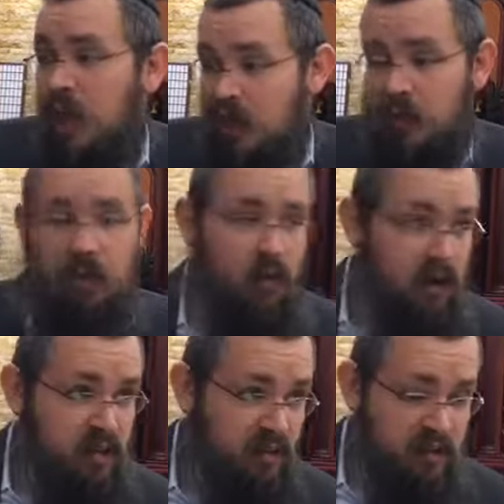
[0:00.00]
That
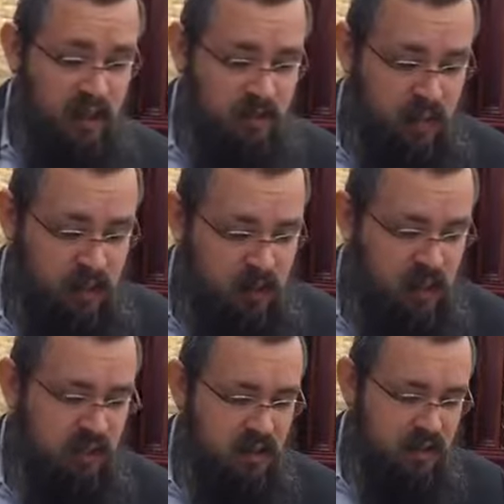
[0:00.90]
requires obvious explanation.
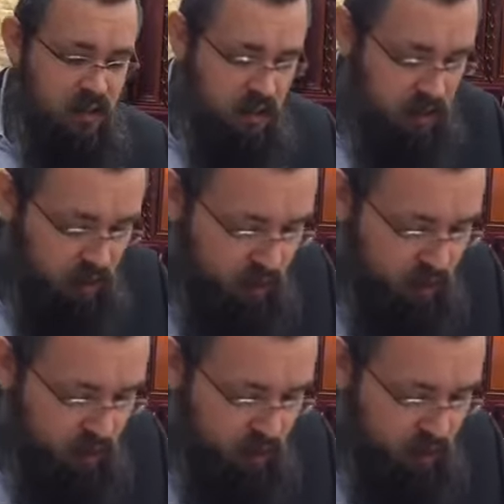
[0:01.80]
So let's look inside.